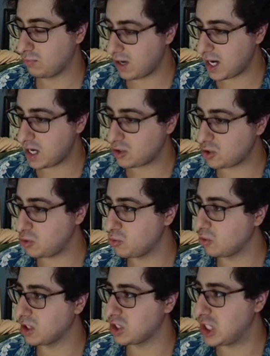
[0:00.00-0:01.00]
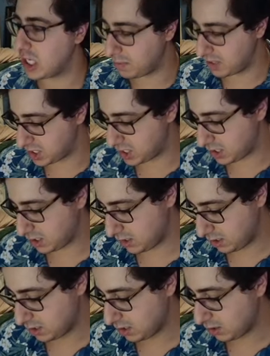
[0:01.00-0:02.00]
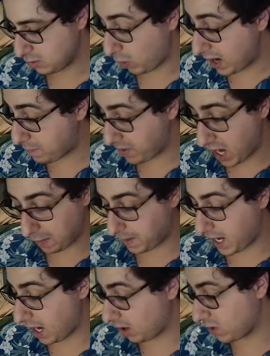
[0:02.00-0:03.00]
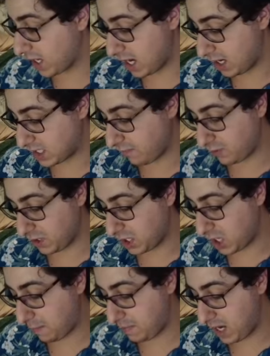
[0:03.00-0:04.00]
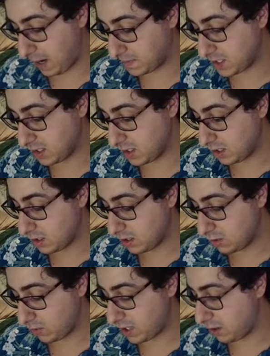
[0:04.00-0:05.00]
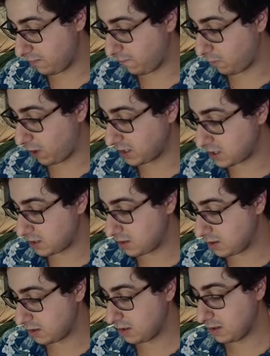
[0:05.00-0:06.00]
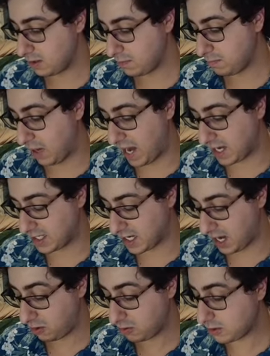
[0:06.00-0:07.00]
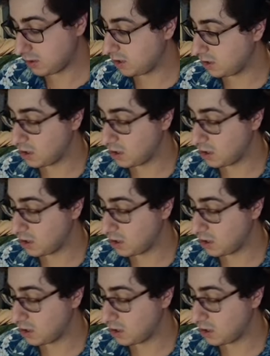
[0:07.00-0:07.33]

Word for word: Pray to Jeebus. White backpack. Okay, definitely not mapped. Three to the front. Bang it down.